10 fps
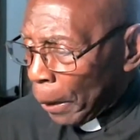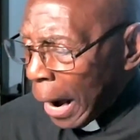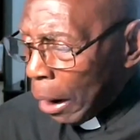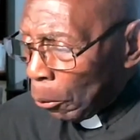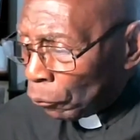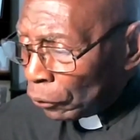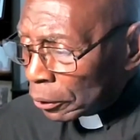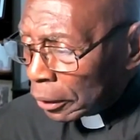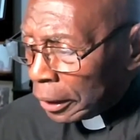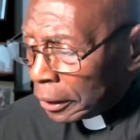
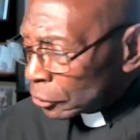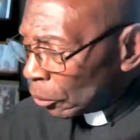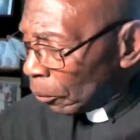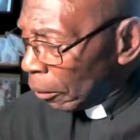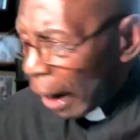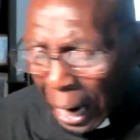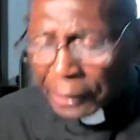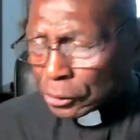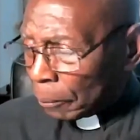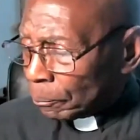powerful and he's so
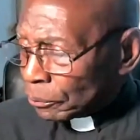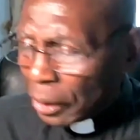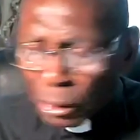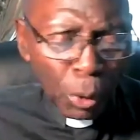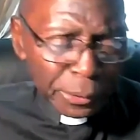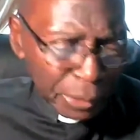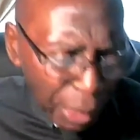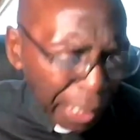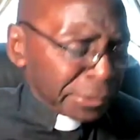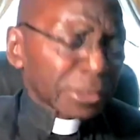awesome. Look what
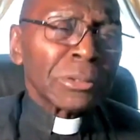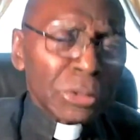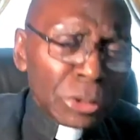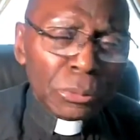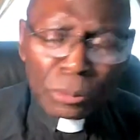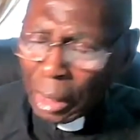God can do.